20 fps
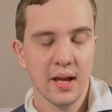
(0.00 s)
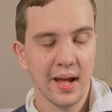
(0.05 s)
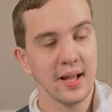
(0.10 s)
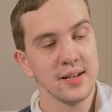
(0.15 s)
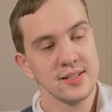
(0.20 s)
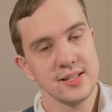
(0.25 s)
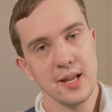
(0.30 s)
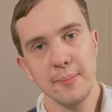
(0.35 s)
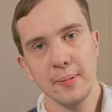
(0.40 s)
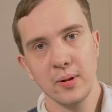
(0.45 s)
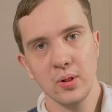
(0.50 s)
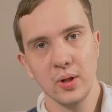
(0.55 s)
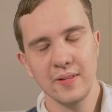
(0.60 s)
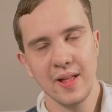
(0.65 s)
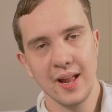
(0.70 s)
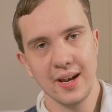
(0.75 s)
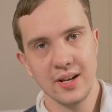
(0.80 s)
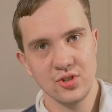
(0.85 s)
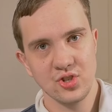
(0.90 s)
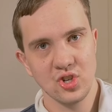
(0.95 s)
And typically
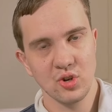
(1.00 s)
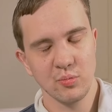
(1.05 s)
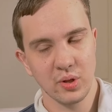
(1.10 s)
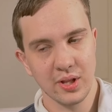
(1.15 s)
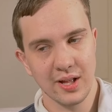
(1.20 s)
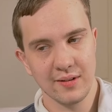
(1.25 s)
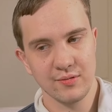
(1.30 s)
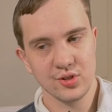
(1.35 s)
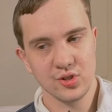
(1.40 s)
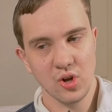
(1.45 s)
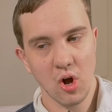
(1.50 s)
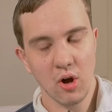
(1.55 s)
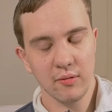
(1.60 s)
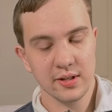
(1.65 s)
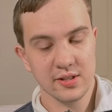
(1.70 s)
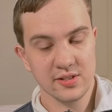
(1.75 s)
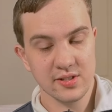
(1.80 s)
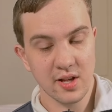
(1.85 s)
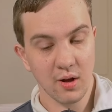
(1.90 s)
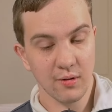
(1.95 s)
that issue will have resolved
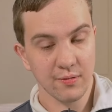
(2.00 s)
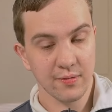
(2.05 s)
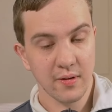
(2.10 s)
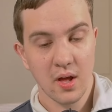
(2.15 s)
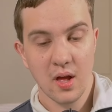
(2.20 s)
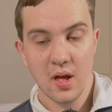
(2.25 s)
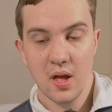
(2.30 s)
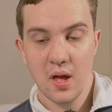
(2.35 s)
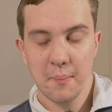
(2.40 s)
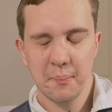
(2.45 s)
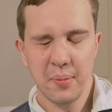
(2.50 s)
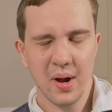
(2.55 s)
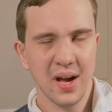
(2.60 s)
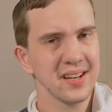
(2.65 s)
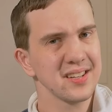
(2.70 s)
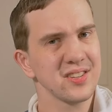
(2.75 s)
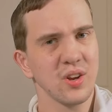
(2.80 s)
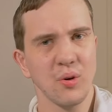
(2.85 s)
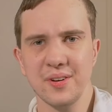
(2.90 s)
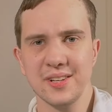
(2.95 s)
itself.
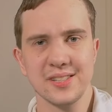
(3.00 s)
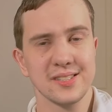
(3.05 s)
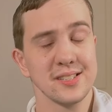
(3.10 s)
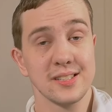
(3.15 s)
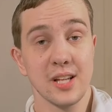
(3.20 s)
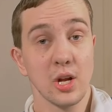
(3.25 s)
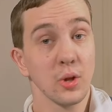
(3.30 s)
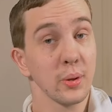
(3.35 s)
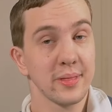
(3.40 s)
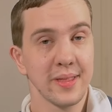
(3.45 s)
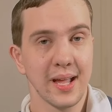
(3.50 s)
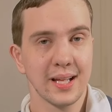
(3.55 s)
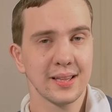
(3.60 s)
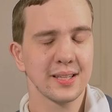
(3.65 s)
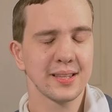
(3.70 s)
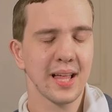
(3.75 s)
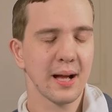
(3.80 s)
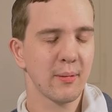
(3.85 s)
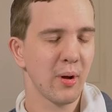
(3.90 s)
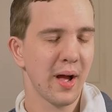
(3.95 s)
But don't necessarily think
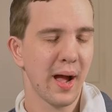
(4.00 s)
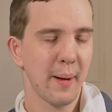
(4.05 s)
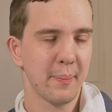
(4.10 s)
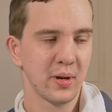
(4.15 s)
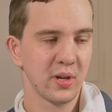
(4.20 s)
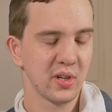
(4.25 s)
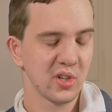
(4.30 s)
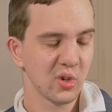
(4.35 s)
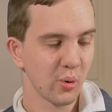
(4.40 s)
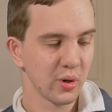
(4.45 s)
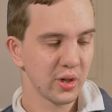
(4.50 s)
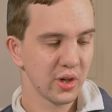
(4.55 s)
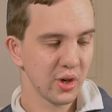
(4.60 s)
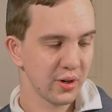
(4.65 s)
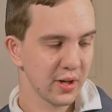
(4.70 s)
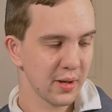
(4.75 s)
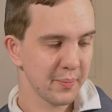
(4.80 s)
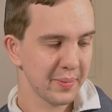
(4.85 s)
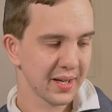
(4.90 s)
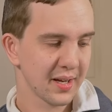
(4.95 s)
that that will happen to your
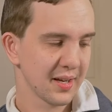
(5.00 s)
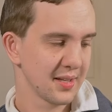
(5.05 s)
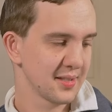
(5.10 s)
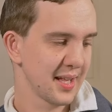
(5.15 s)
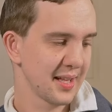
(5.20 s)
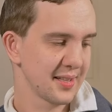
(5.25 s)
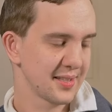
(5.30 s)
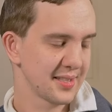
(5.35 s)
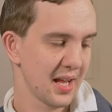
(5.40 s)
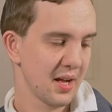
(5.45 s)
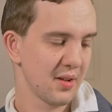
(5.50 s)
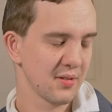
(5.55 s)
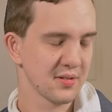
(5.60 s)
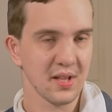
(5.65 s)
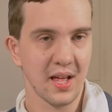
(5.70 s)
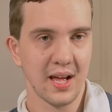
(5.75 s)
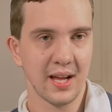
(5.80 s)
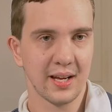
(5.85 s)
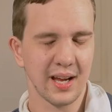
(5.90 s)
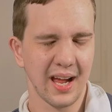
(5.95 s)
unit, because that sounds
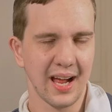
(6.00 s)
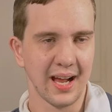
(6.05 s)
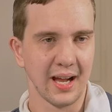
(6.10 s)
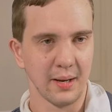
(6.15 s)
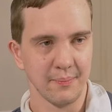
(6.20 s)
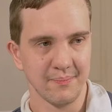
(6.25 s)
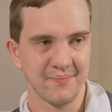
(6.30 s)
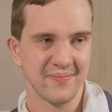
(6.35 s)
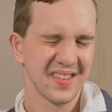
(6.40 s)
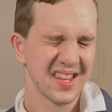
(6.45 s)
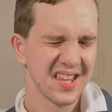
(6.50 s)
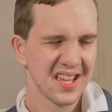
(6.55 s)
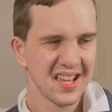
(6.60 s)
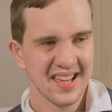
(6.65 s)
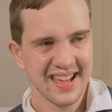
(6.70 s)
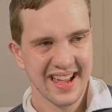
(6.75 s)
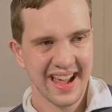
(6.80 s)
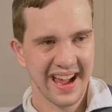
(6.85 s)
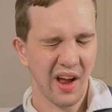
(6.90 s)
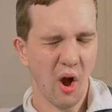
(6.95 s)
like a
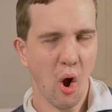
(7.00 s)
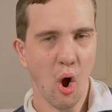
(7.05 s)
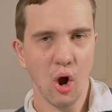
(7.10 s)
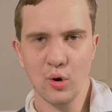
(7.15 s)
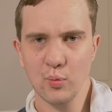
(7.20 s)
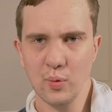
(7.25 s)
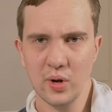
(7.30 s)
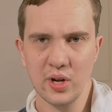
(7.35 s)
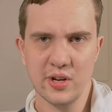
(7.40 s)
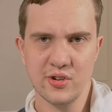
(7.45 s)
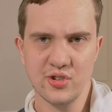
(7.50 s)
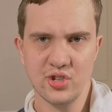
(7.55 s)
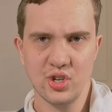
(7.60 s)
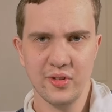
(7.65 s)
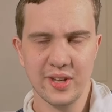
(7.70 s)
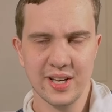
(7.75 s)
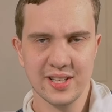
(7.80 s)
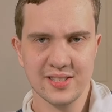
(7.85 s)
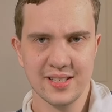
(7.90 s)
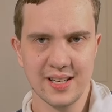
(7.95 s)
hardware issue
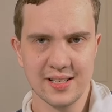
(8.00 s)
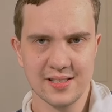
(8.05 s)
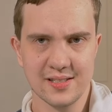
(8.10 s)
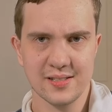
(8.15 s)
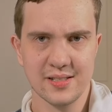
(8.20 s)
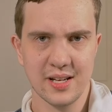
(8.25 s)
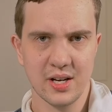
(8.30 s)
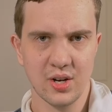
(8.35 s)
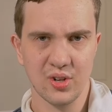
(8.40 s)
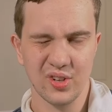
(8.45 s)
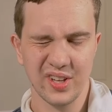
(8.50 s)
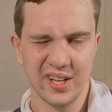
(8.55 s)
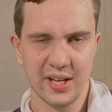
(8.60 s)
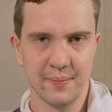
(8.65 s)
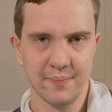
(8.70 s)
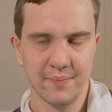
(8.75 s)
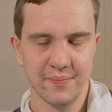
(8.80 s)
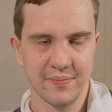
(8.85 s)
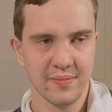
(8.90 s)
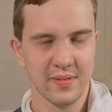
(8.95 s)
that isn't
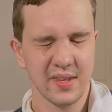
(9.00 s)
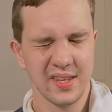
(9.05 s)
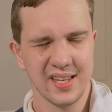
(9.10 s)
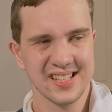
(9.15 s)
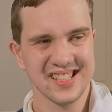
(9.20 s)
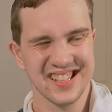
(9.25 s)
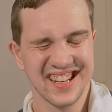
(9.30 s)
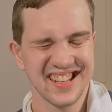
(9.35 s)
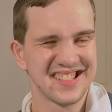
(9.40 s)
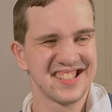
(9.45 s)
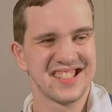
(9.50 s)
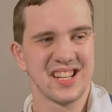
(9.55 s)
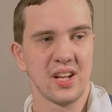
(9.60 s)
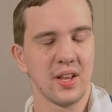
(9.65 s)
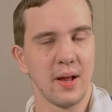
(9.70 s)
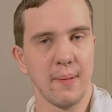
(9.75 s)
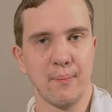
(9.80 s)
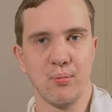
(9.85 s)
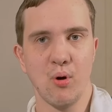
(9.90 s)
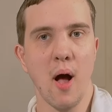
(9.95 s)
necessarily
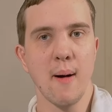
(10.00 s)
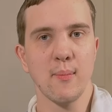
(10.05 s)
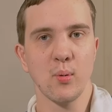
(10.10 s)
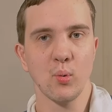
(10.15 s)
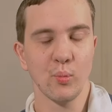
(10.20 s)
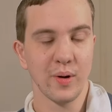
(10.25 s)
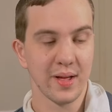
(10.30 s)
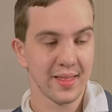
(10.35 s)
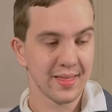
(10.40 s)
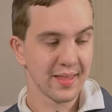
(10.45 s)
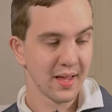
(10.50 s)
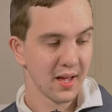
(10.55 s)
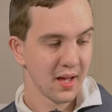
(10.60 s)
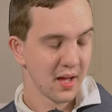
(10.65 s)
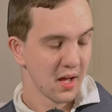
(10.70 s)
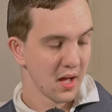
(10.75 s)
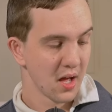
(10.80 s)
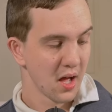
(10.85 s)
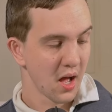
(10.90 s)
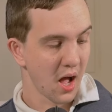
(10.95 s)
a problem with
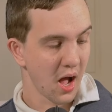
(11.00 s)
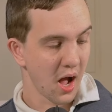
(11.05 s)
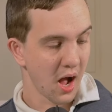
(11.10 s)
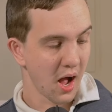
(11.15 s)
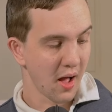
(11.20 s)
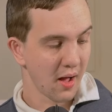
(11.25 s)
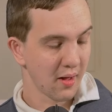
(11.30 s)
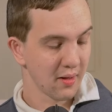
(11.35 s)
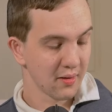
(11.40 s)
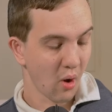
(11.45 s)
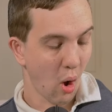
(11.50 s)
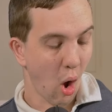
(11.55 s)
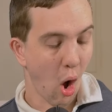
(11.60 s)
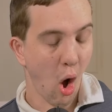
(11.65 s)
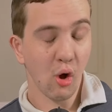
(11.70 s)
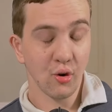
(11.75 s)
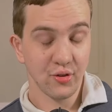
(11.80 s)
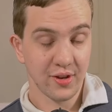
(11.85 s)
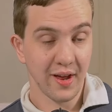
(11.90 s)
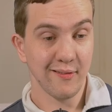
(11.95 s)

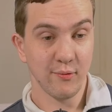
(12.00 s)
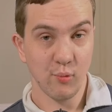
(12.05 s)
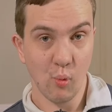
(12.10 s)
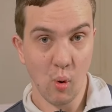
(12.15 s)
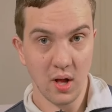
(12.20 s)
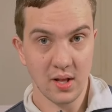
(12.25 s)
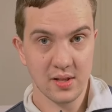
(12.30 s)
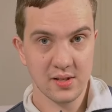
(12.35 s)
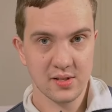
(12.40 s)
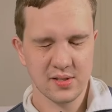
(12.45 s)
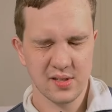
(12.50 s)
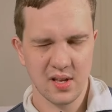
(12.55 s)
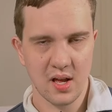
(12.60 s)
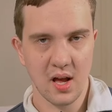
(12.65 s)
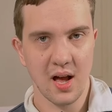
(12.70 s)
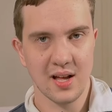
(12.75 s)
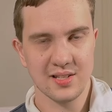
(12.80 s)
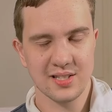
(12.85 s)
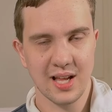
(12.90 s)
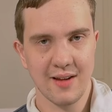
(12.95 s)
all Dev 1s,
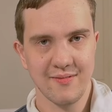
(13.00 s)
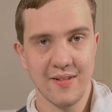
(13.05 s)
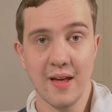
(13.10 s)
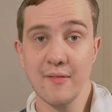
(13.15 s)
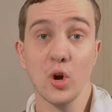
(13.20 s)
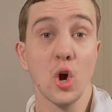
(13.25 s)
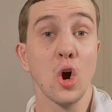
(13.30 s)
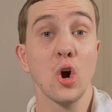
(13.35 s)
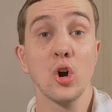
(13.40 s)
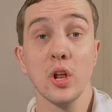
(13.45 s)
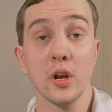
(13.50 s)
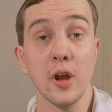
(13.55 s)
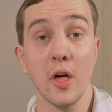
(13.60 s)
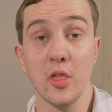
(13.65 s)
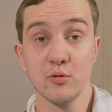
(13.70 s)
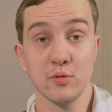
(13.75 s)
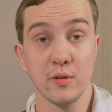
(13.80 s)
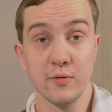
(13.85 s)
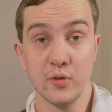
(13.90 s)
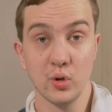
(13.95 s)
as I've never heard
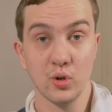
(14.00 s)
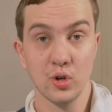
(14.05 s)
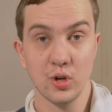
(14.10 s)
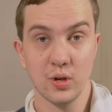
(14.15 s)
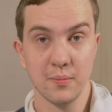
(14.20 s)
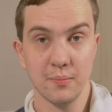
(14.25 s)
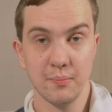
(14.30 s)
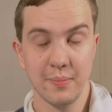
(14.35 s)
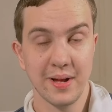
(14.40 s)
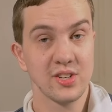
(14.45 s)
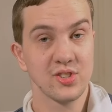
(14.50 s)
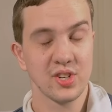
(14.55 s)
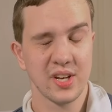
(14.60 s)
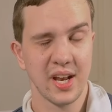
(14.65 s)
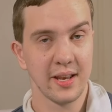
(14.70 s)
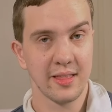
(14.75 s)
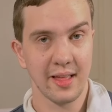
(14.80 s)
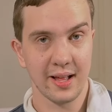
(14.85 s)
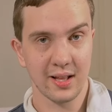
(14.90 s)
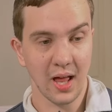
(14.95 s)
another reviewer mention
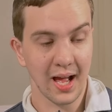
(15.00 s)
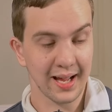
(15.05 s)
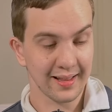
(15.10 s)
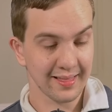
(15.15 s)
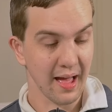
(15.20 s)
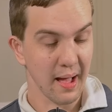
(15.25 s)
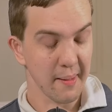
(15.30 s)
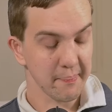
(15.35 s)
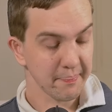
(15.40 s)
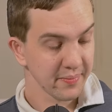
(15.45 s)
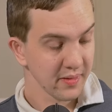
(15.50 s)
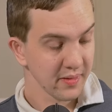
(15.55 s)
anything like that.